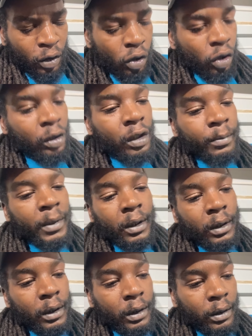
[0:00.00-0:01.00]

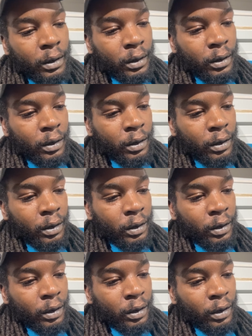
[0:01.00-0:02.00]
Ultimately,
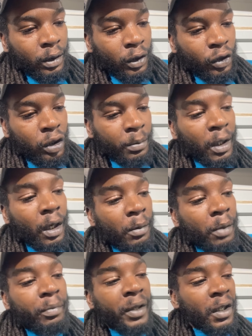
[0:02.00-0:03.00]
to become a
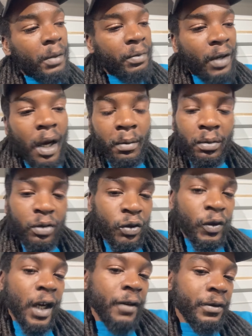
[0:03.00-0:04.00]
bigger problem
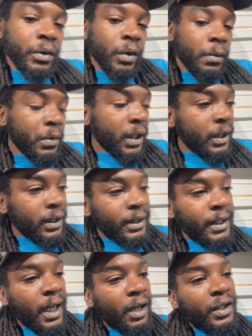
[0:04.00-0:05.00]
to everyone because
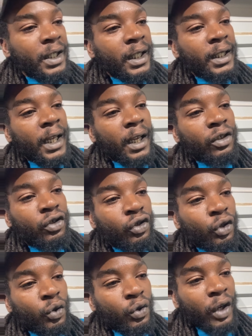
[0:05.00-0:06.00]
now he cannot
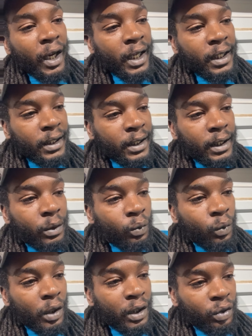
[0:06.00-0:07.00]
do as he
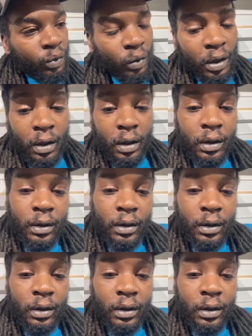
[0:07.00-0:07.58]
once was.